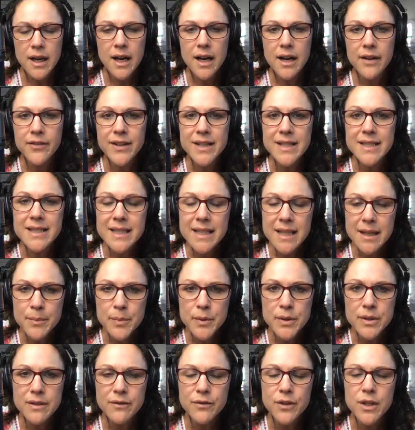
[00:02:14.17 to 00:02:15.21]
of
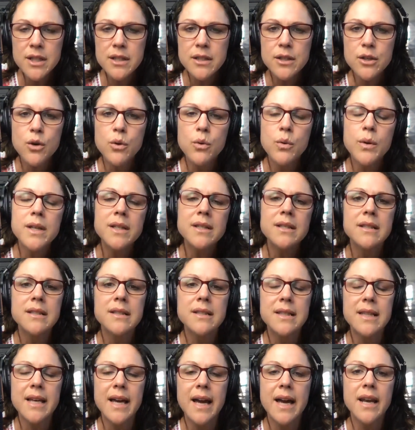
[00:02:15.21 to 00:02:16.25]
examples of these
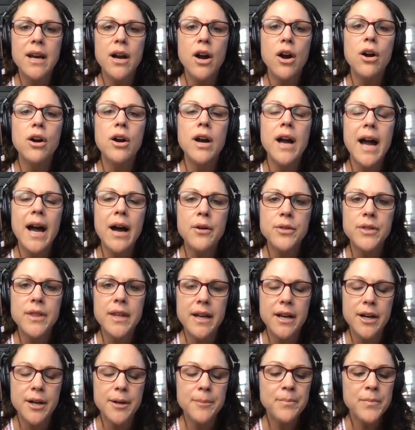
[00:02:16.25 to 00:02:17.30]
quizzes that are out
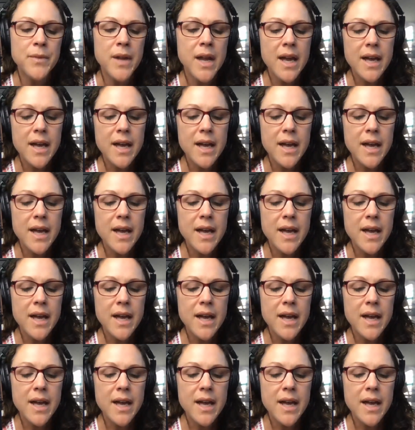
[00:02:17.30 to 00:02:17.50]
there.